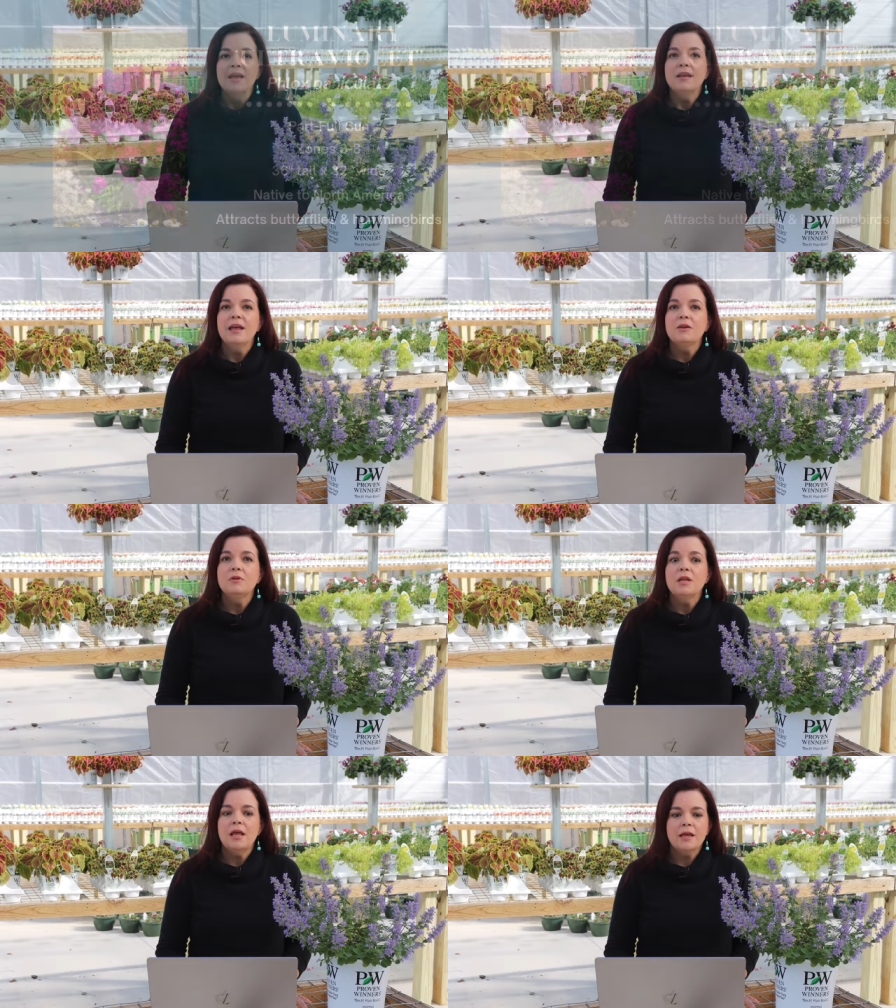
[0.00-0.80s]
Now
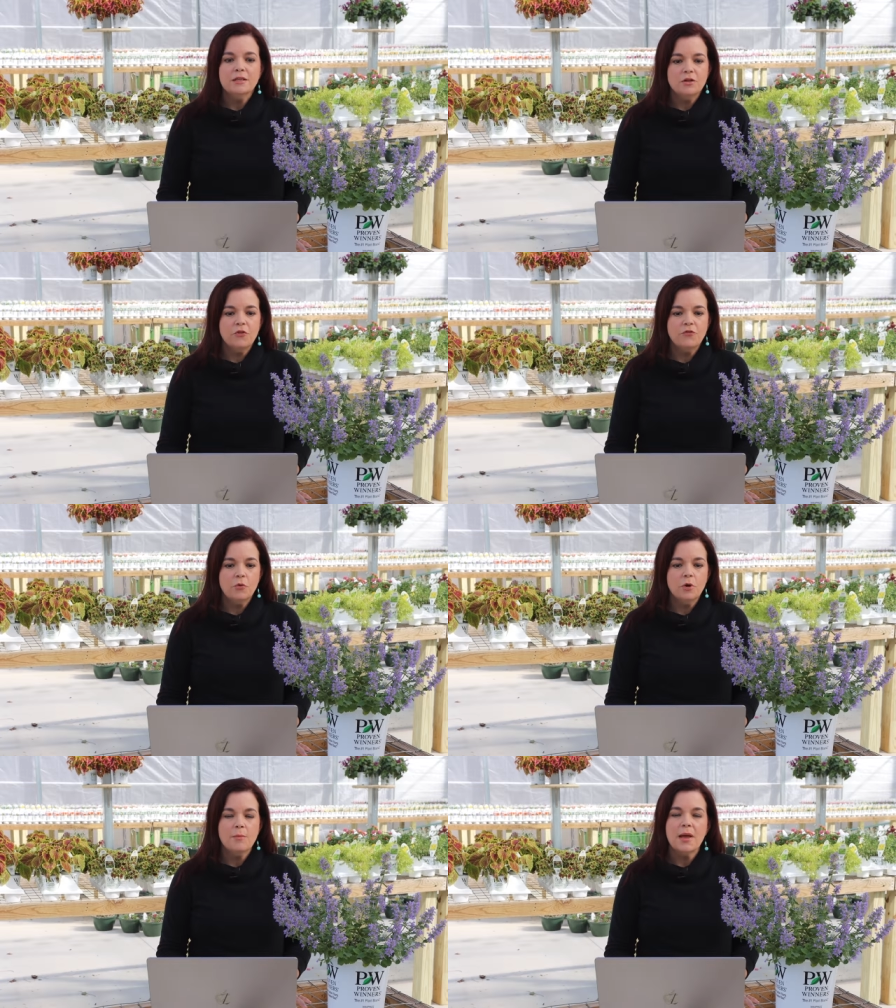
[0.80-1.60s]
next,
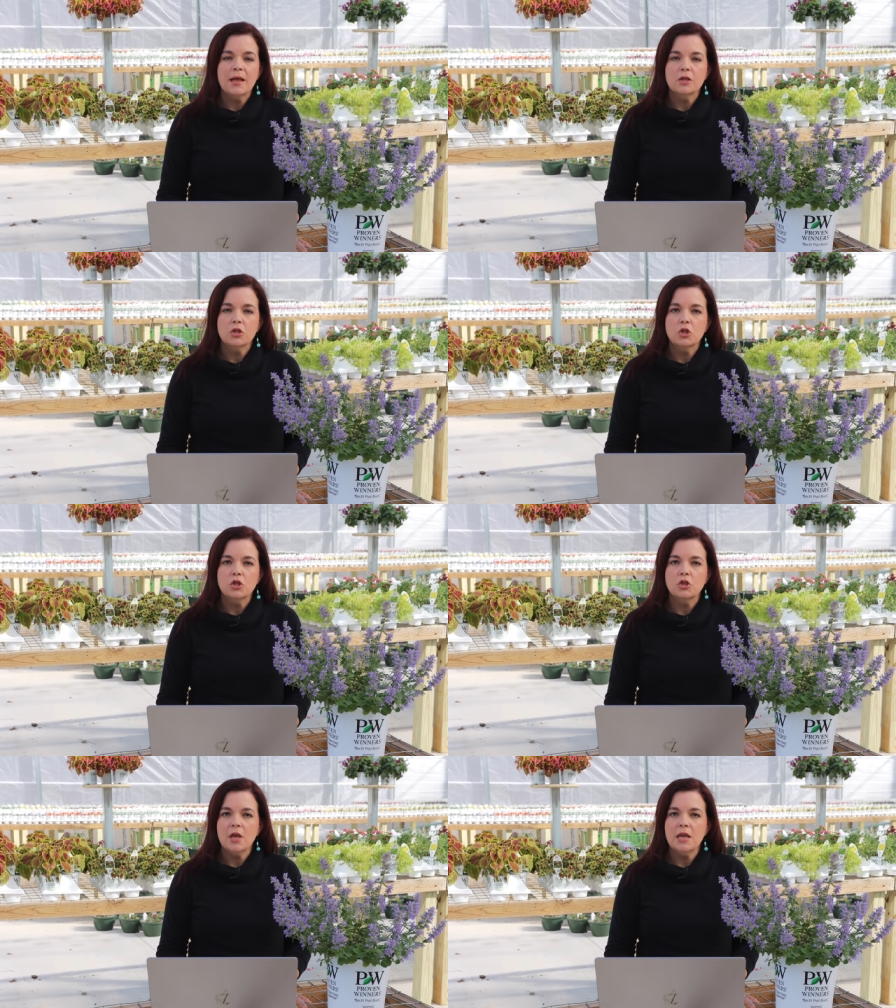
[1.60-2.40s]
for my
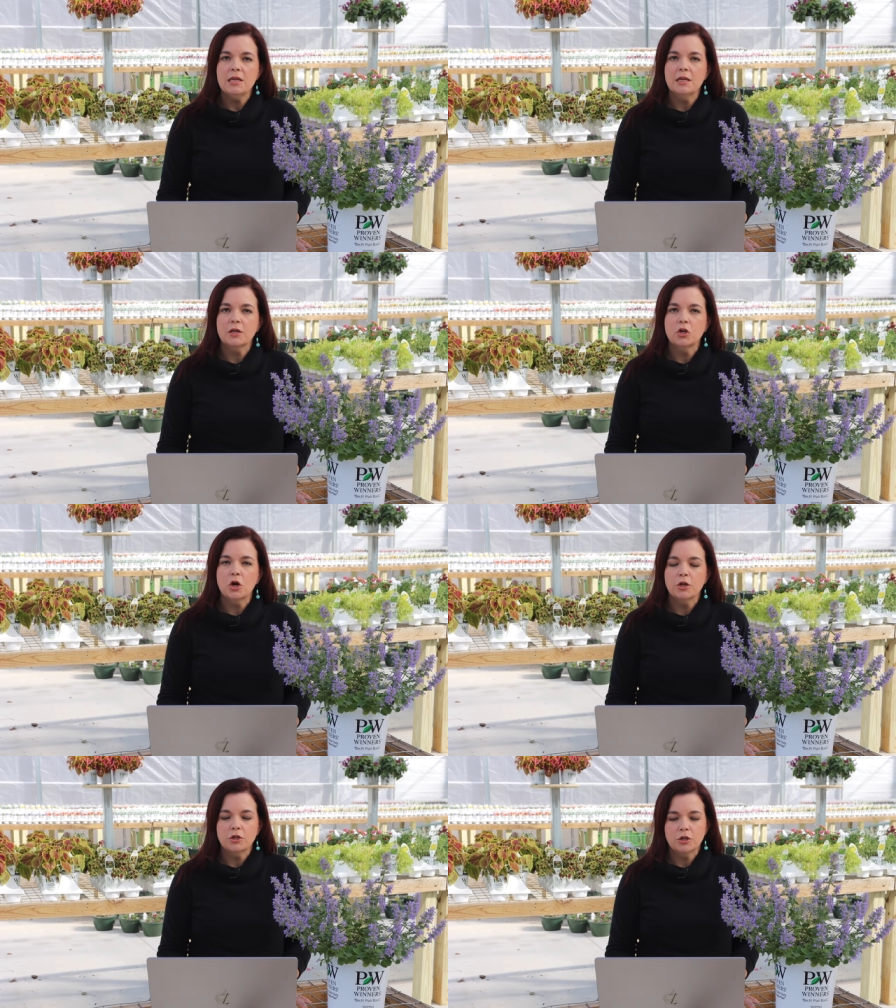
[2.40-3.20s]
shade
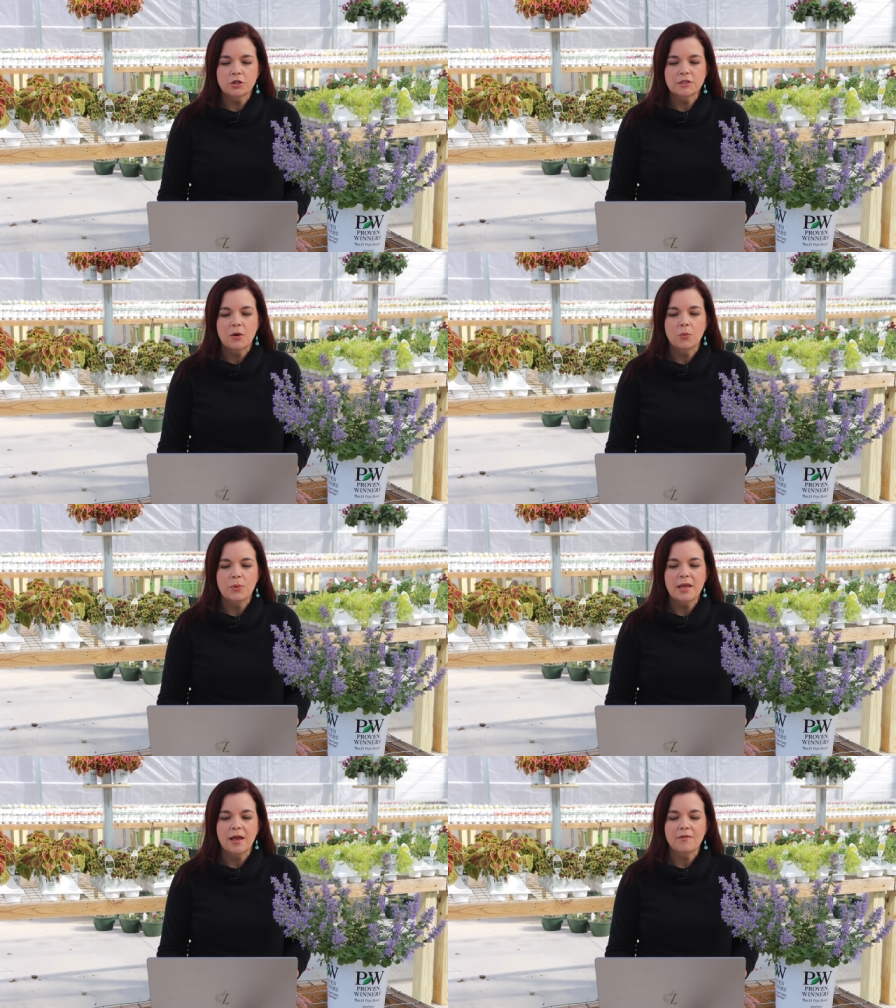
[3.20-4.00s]
gardeners,
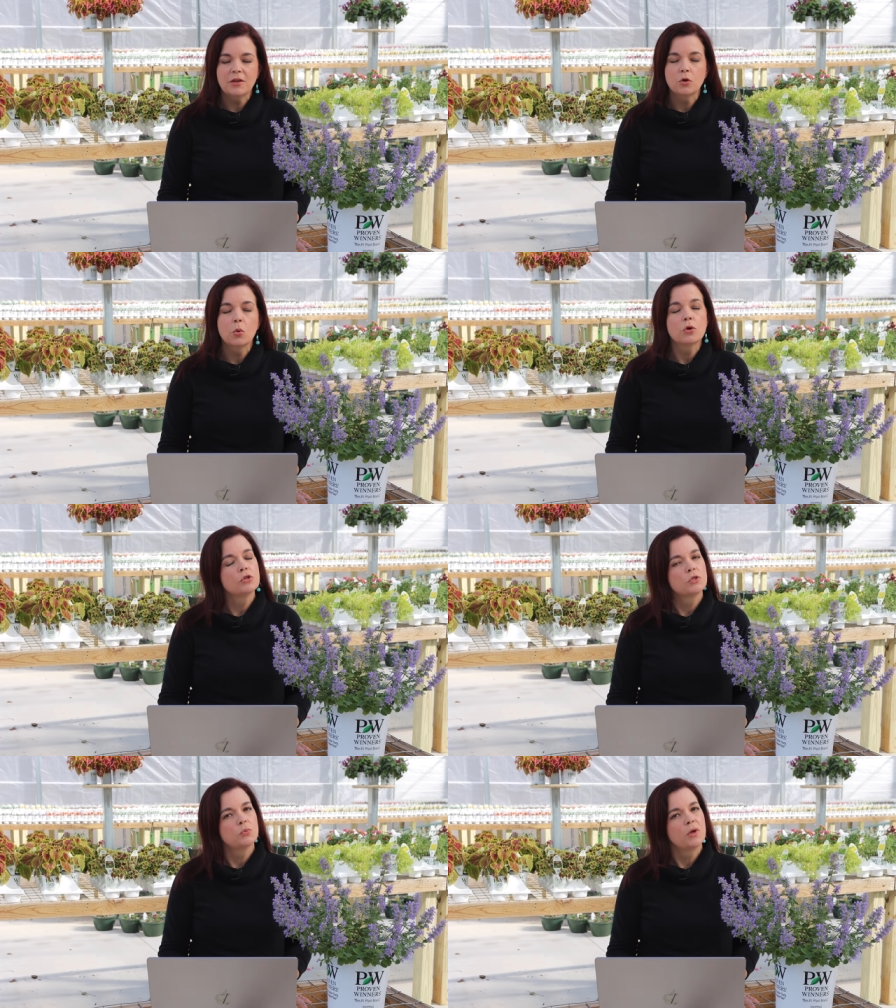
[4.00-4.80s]
we have a
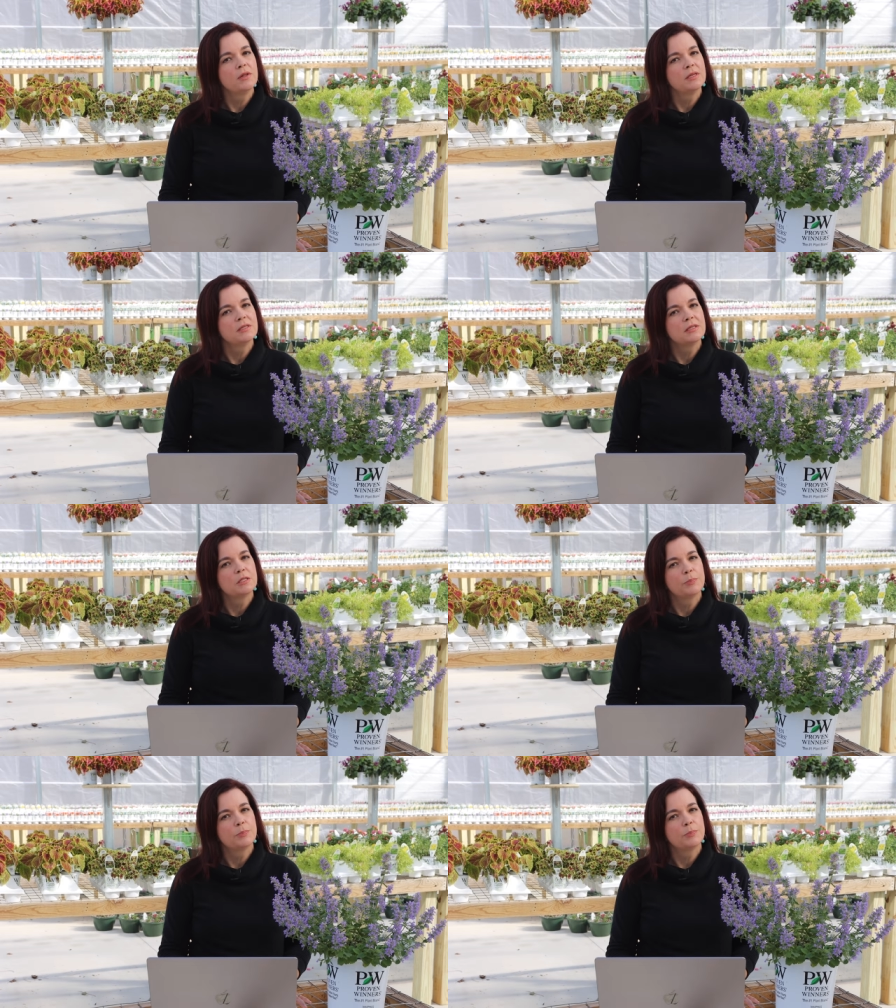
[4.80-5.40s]
gorgeous one. This is